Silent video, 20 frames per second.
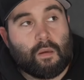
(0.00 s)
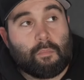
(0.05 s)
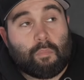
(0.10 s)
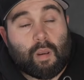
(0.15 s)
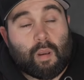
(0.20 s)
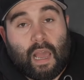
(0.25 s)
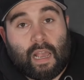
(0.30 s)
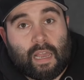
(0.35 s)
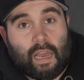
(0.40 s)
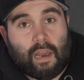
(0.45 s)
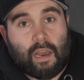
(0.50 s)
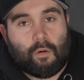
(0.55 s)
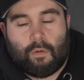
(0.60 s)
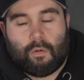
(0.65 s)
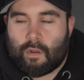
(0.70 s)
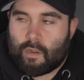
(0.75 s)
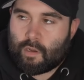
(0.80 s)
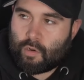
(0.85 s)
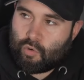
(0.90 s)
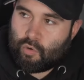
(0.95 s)
Blackout
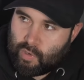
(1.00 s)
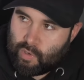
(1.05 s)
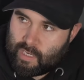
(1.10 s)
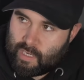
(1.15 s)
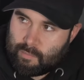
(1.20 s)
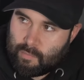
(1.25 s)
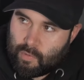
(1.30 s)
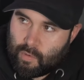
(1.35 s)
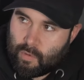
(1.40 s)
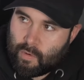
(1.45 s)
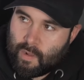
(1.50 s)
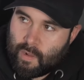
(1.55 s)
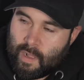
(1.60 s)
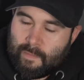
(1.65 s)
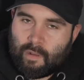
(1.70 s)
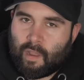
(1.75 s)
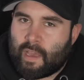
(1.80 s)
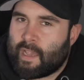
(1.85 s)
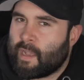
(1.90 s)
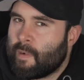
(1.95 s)
Creedmoor. Like,